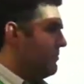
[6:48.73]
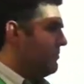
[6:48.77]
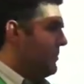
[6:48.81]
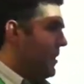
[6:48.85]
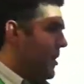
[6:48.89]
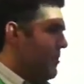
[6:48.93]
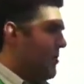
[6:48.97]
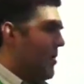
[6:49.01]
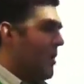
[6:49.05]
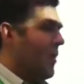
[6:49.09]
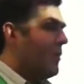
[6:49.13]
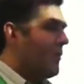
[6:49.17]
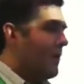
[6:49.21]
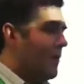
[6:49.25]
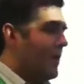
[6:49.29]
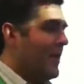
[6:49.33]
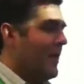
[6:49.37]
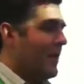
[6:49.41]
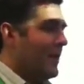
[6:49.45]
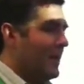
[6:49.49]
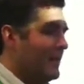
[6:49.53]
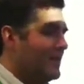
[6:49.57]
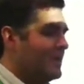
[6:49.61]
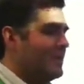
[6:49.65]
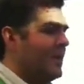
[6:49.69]

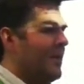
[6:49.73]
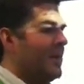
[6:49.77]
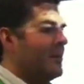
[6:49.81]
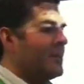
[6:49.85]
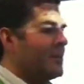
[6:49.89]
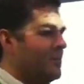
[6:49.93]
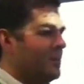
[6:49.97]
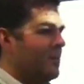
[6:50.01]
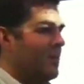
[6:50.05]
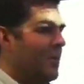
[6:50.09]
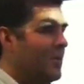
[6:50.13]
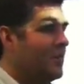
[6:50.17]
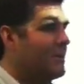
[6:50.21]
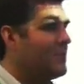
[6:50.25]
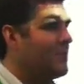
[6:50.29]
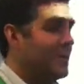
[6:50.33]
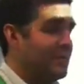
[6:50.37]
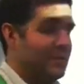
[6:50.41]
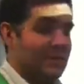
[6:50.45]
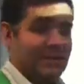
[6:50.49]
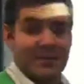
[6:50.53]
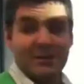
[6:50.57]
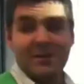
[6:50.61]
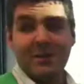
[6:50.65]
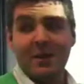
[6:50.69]
mobile-friendly sites and more
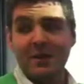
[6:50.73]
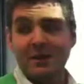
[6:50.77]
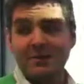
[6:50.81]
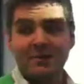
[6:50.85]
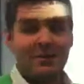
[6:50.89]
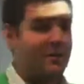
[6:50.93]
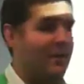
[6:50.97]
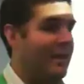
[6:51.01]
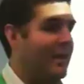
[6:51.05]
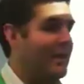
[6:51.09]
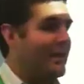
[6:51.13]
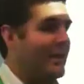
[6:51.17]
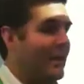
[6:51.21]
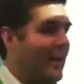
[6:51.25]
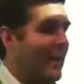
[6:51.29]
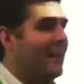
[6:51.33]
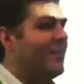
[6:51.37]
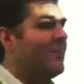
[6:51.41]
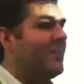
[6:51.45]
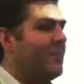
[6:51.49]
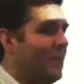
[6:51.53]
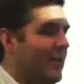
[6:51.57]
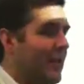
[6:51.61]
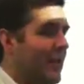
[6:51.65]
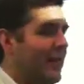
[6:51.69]
interesting sites, then they can add
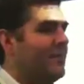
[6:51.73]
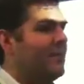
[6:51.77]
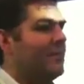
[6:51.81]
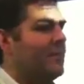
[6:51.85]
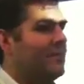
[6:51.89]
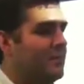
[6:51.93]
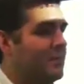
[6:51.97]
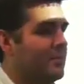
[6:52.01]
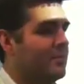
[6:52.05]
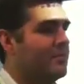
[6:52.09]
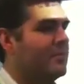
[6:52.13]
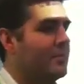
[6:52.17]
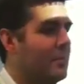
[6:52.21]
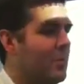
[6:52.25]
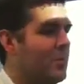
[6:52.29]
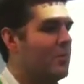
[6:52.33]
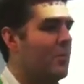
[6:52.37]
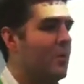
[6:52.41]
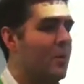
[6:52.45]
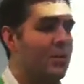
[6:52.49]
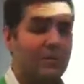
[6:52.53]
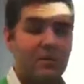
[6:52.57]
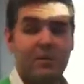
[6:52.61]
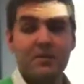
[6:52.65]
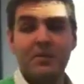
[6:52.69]
to that and put
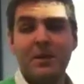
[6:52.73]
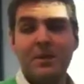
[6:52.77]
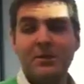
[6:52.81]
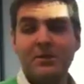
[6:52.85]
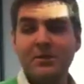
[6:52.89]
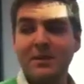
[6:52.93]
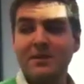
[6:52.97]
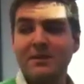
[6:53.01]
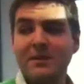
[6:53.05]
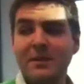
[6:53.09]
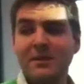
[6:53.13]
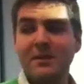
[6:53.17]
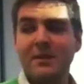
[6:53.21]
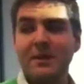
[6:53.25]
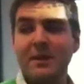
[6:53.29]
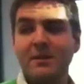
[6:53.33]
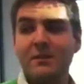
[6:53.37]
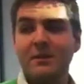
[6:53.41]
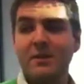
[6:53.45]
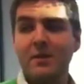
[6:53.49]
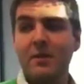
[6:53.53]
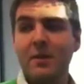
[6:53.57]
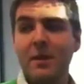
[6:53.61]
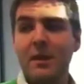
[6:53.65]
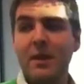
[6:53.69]
more interesting things
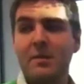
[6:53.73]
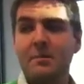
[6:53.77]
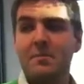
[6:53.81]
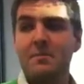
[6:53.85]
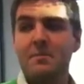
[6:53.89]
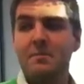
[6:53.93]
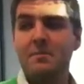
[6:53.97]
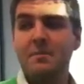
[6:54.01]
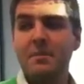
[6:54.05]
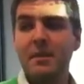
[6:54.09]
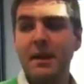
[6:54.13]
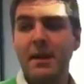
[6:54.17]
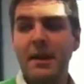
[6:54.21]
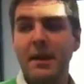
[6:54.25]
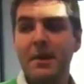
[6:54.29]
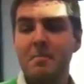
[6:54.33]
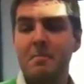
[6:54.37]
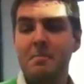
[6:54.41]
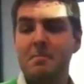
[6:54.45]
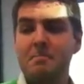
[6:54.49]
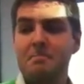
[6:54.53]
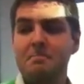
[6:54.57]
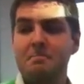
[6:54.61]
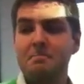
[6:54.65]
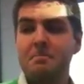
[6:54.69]
on there.
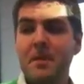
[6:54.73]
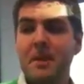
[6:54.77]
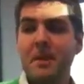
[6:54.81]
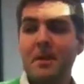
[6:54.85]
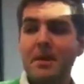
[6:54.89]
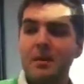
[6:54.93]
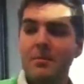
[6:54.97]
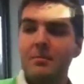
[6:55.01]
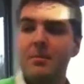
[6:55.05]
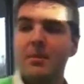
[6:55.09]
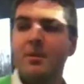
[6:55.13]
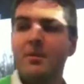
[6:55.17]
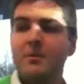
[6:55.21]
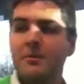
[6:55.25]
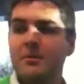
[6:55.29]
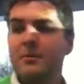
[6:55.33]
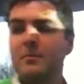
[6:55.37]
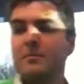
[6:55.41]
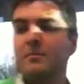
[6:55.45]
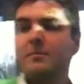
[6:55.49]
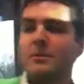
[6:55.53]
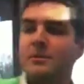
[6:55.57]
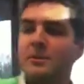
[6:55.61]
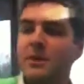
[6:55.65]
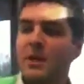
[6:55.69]
Bit of
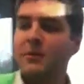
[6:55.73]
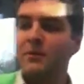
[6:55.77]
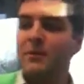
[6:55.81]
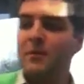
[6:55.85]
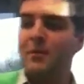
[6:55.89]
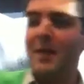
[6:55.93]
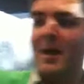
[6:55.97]
stuff